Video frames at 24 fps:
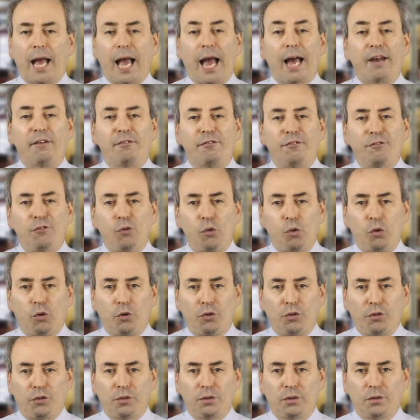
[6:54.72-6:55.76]
And
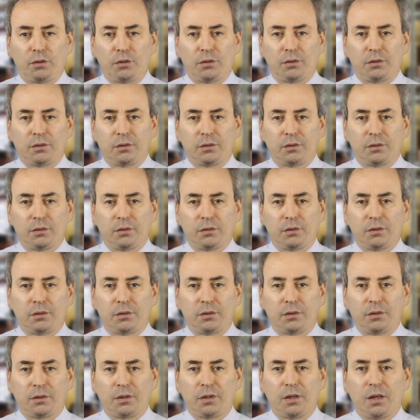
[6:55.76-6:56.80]
fourth,
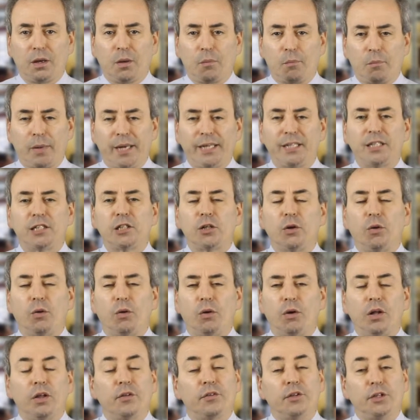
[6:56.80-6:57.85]
make
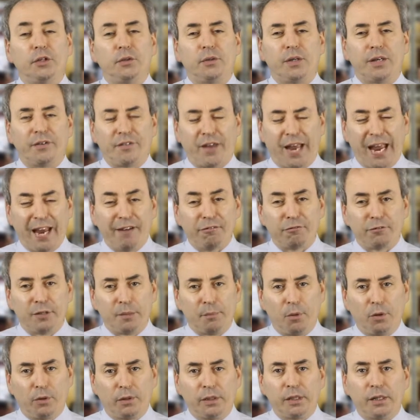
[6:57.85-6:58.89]
sure that you give
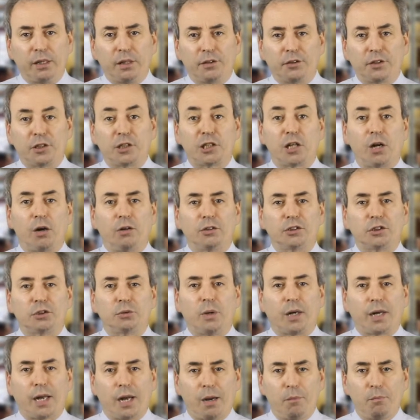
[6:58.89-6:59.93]
everybody the chance to
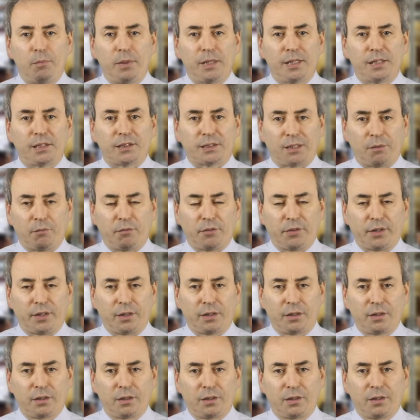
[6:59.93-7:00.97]
accomplish something
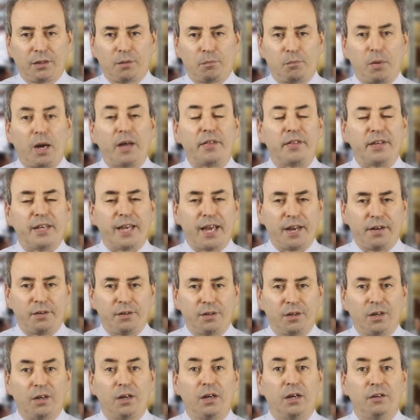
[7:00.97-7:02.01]
by the end
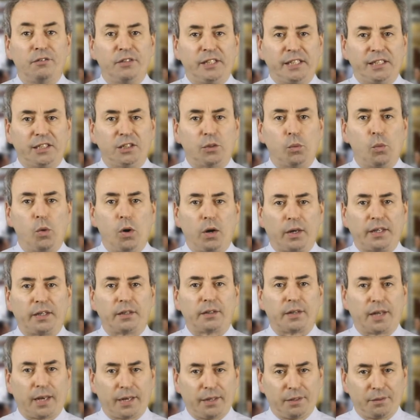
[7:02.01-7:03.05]
of each working
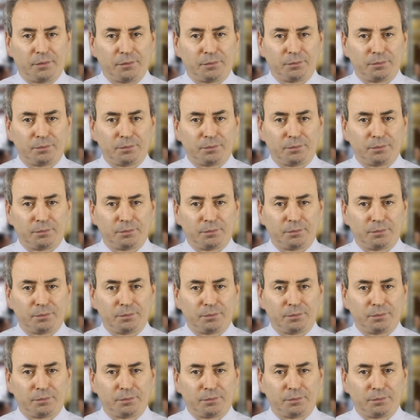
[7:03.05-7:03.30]
day.